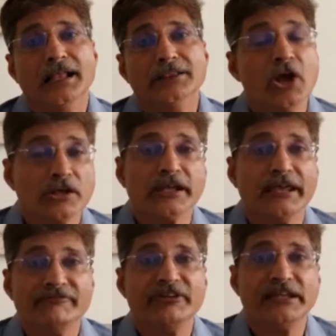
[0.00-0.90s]
not
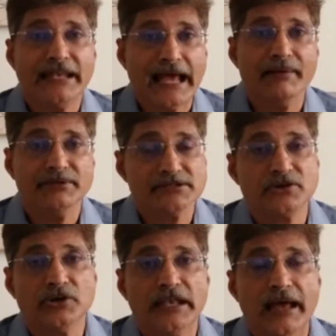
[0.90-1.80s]
every lab is a
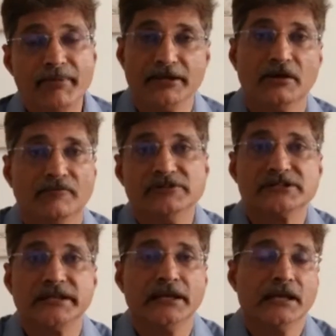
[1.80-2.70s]
good lab, and
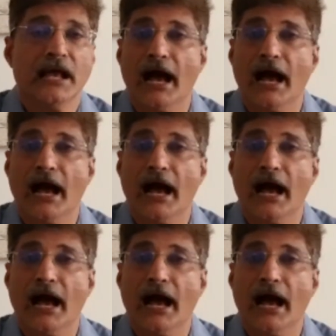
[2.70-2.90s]
obviously,